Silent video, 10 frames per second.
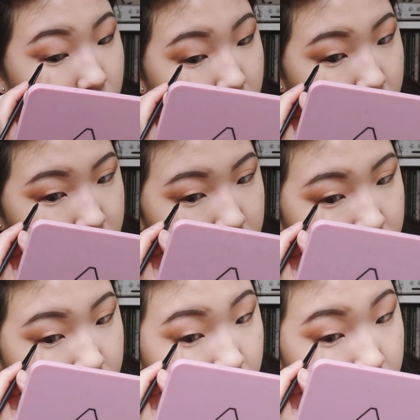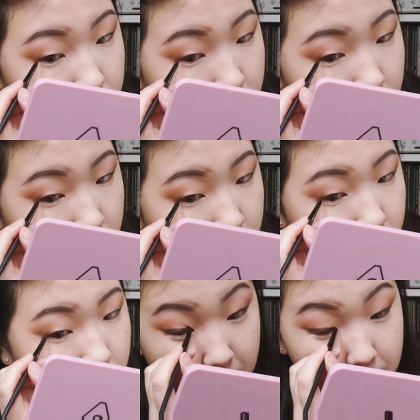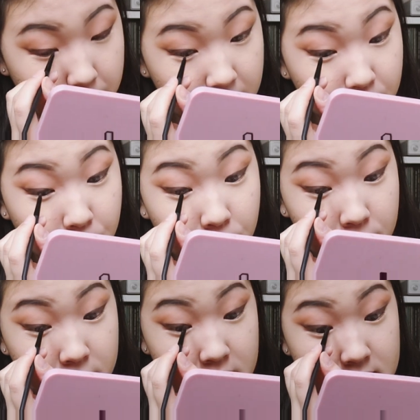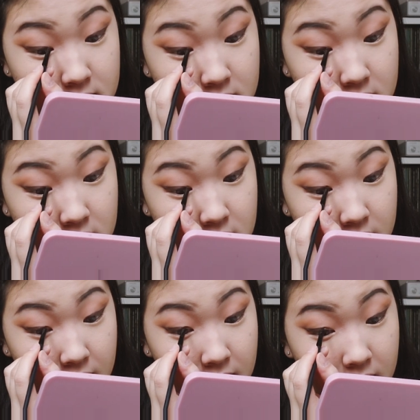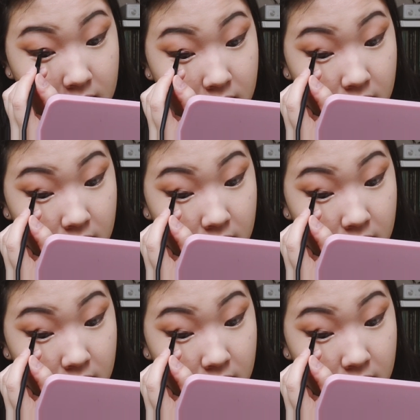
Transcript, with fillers: we'll have to figure something out. My goal is to look like